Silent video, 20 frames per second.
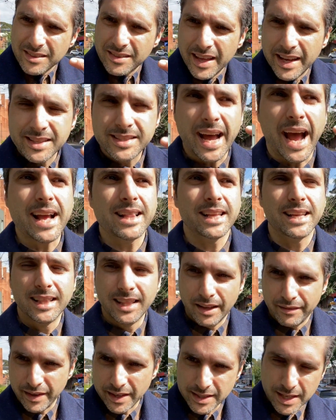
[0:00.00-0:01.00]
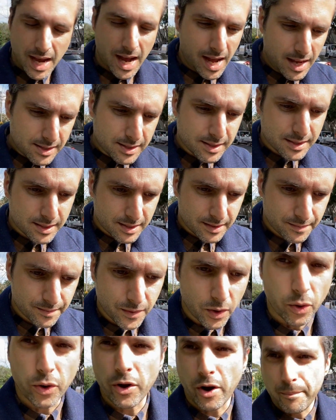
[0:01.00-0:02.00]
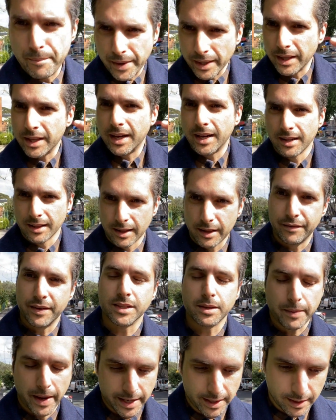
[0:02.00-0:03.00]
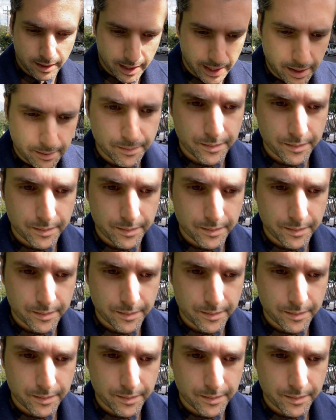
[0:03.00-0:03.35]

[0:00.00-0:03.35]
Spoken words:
their daily living tasks or ability to live independently,